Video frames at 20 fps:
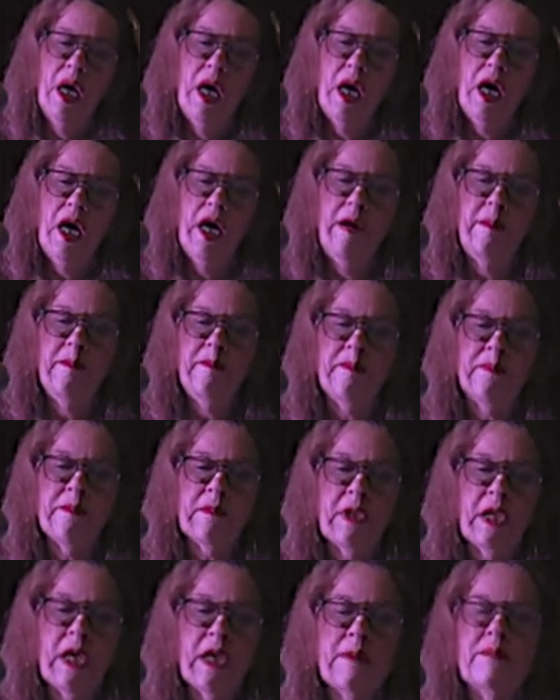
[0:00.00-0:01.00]

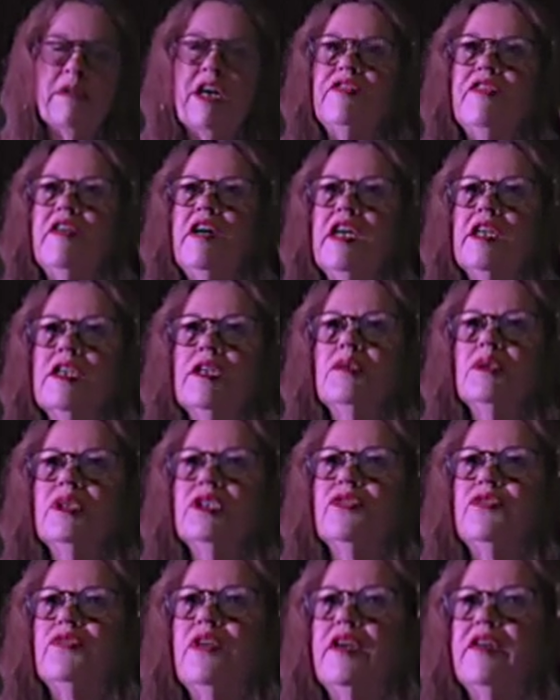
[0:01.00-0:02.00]
my father
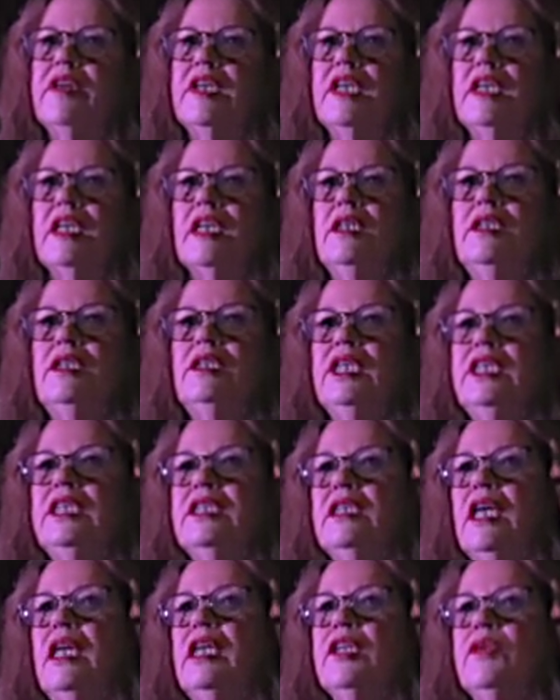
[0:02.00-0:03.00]
was very ill, he
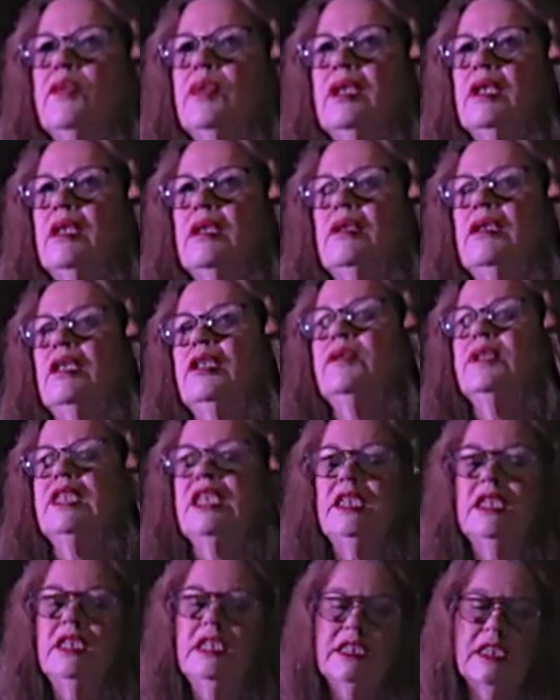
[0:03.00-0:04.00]
died when he
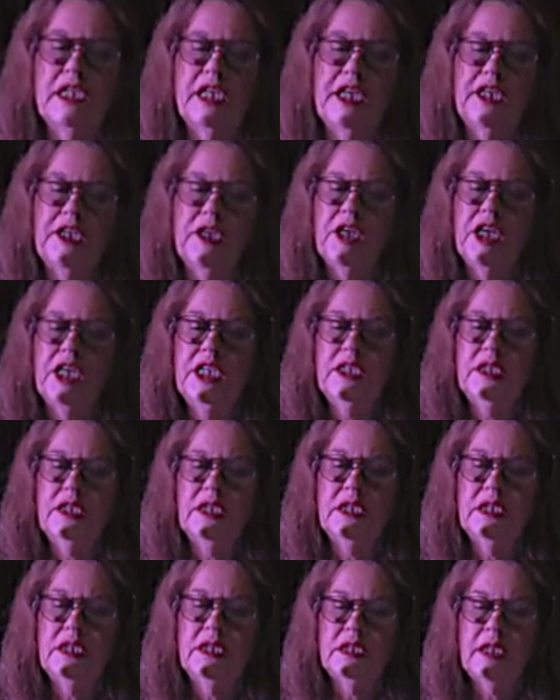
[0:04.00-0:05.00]
was in his late
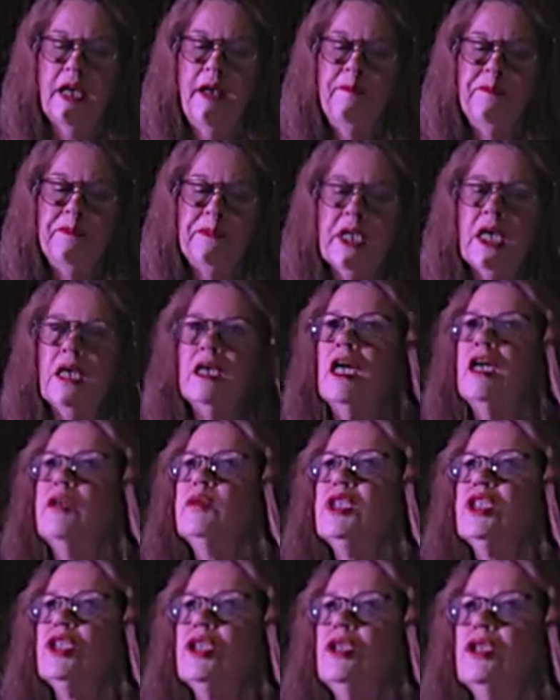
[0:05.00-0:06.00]
90s, and I
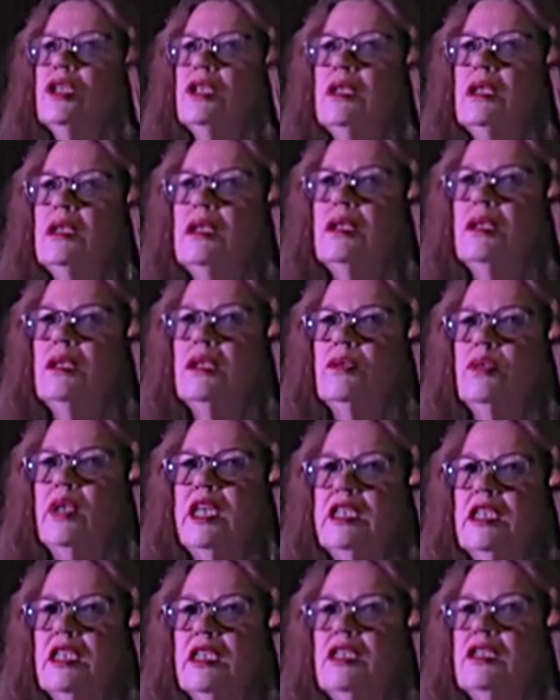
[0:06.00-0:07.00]
was on a
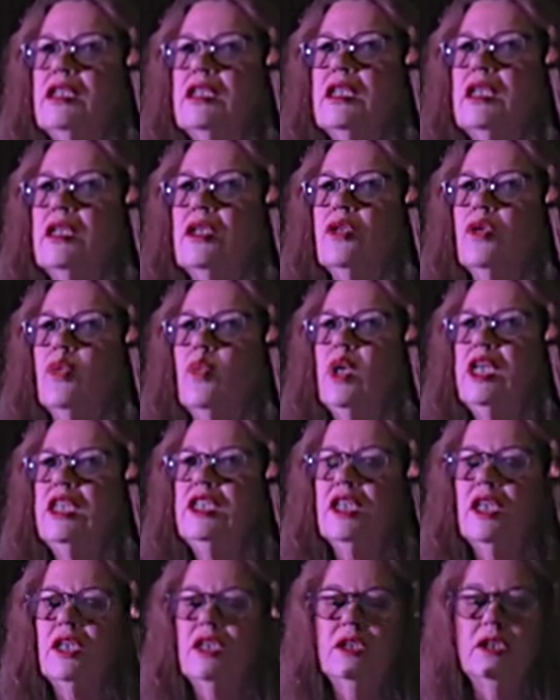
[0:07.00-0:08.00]
residency on the
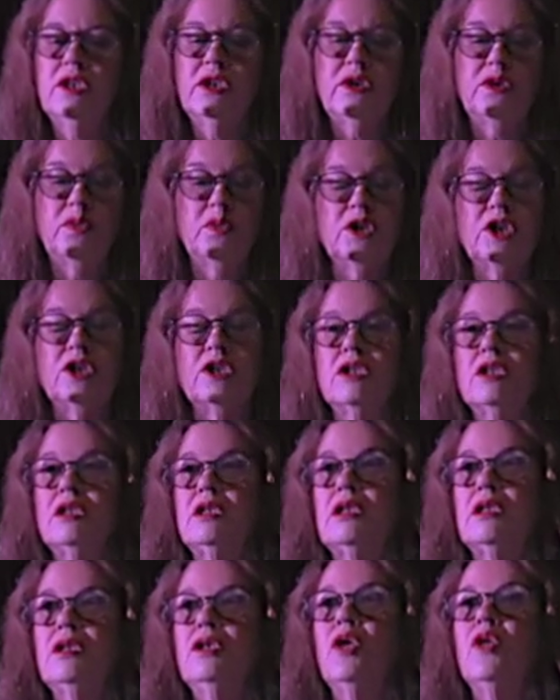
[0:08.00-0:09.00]
west coast, which
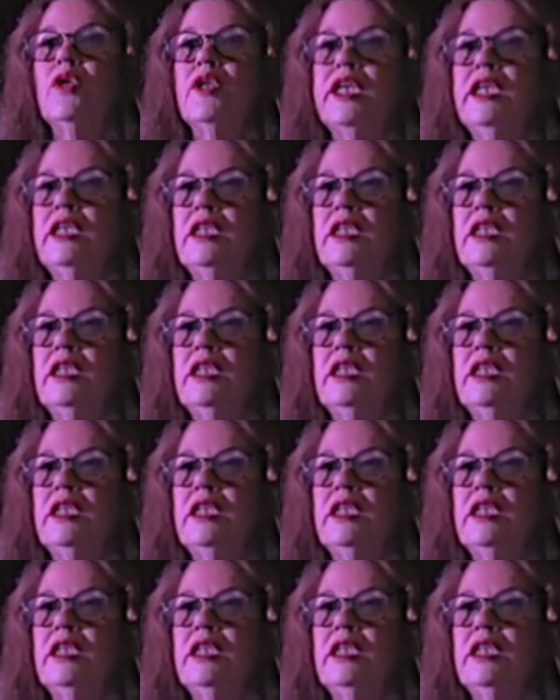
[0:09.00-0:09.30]
is not the